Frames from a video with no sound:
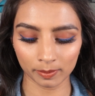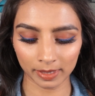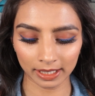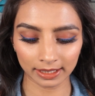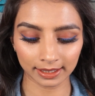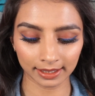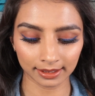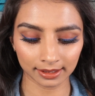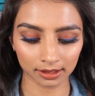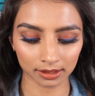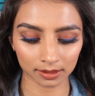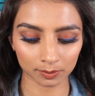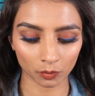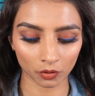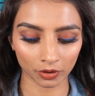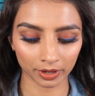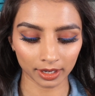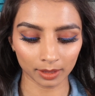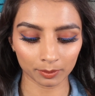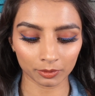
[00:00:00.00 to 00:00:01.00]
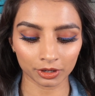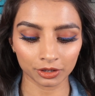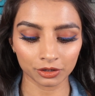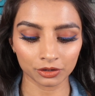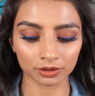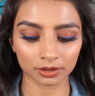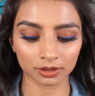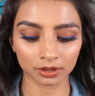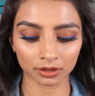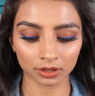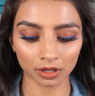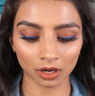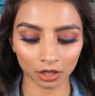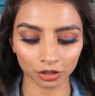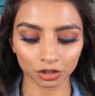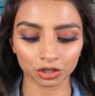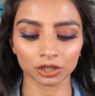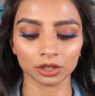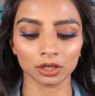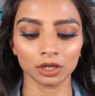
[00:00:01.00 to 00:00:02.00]
my setting spray, I'm going to use the
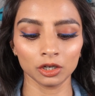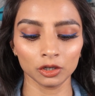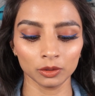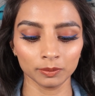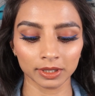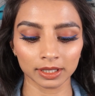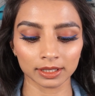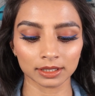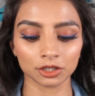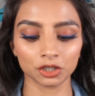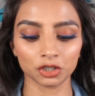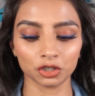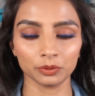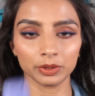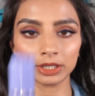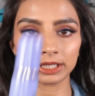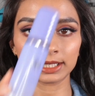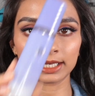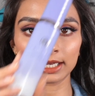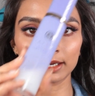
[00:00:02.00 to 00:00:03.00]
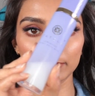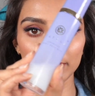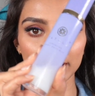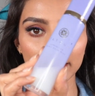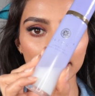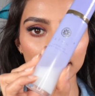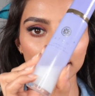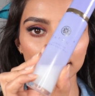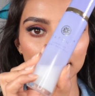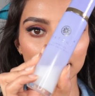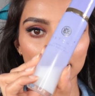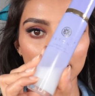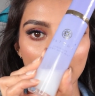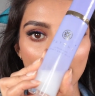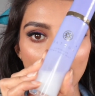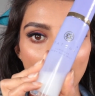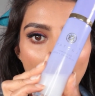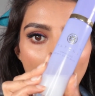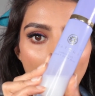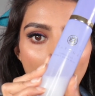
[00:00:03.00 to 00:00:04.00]
Tatcha Luminous Dewy Skin Mist,
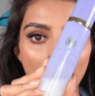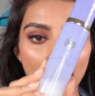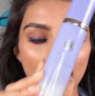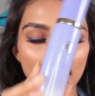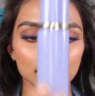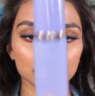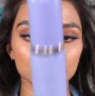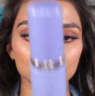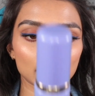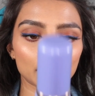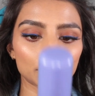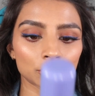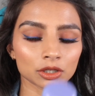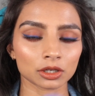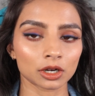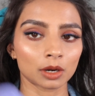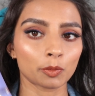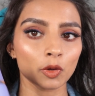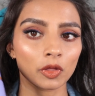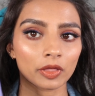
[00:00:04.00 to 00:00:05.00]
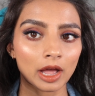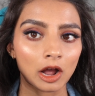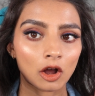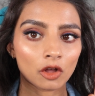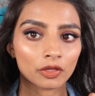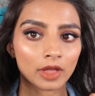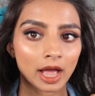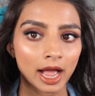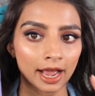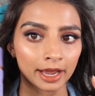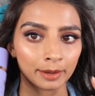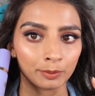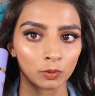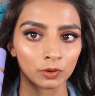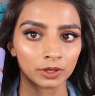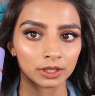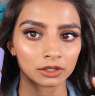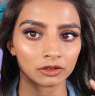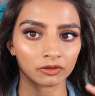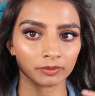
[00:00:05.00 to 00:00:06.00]
and I'm just going to put that on the high
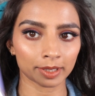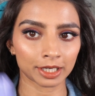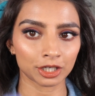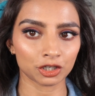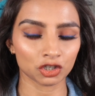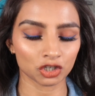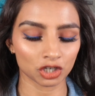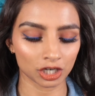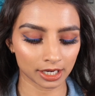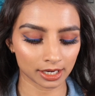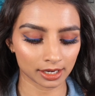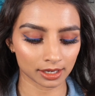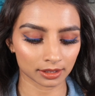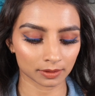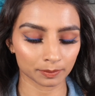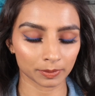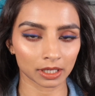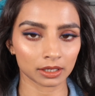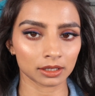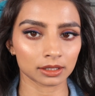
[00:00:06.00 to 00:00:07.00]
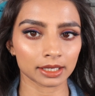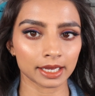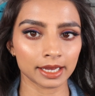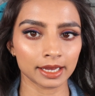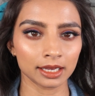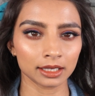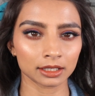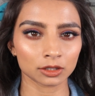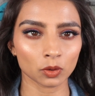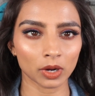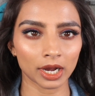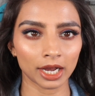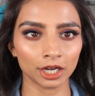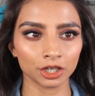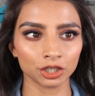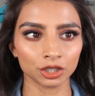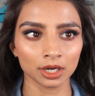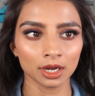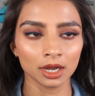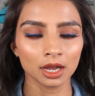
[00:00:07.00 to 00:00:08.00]
points of my cheeks because it is
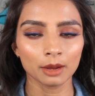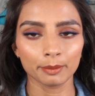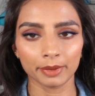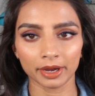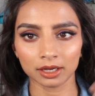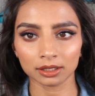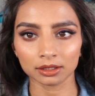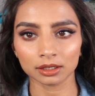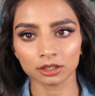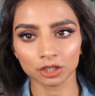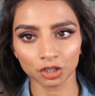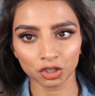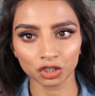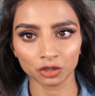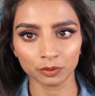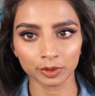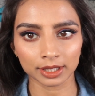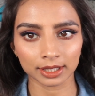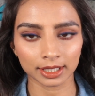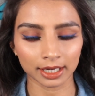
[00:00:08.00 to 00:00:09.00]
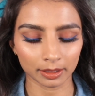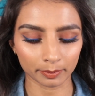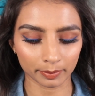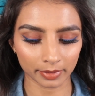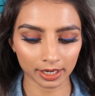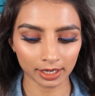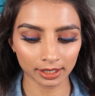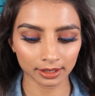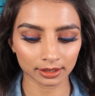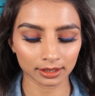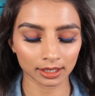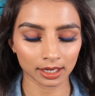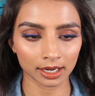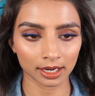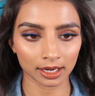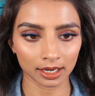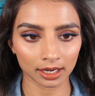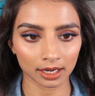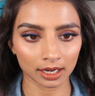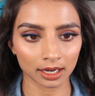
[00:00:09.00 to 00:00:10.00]
because it's a dewy skin mist,
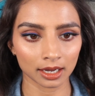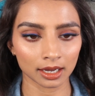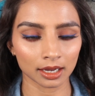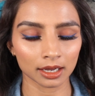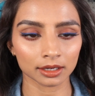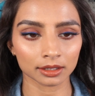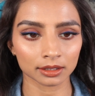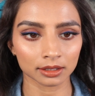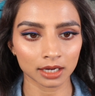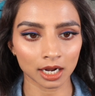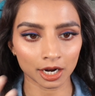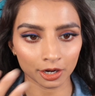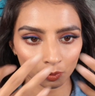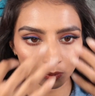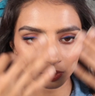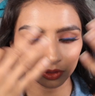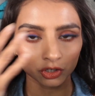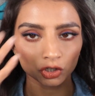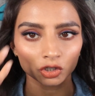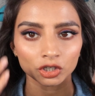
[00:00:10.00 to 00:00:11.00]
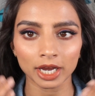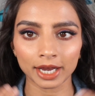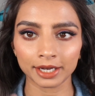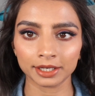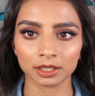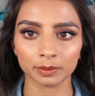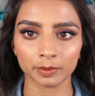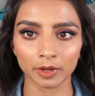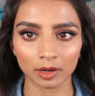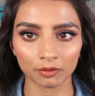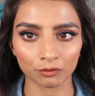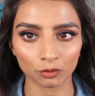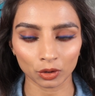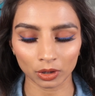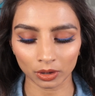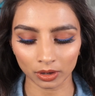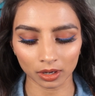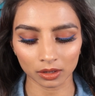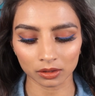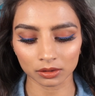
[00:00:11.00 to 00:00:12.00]
I don't want the shine to be everywhere
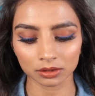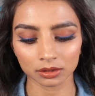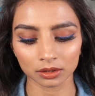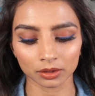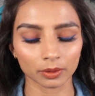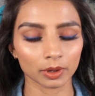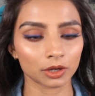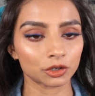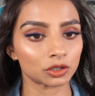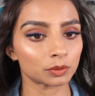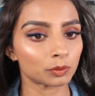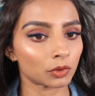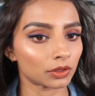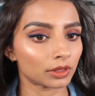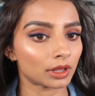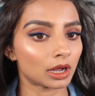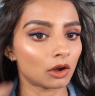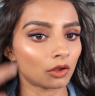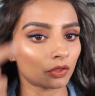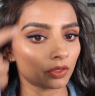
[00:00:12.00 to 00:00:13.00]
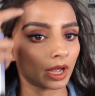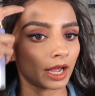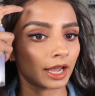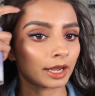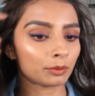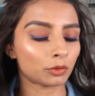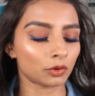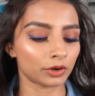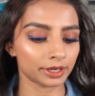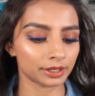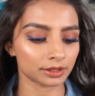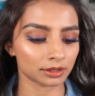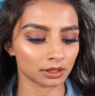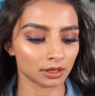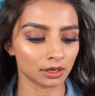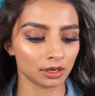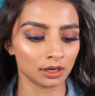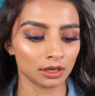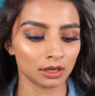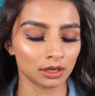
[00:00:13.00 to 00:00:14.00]
else, so I'll just put that on the high points.
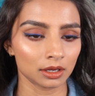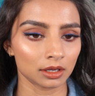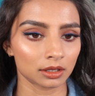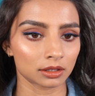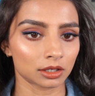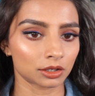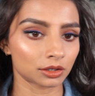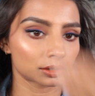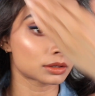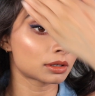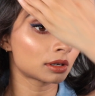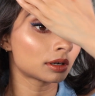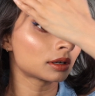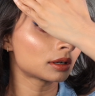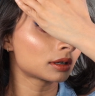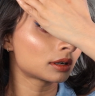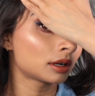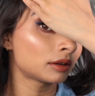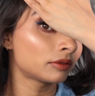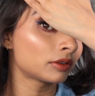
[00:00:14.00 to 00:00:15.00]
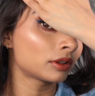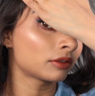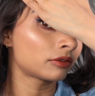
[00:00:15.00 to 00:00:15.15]
So I'm just going to cover the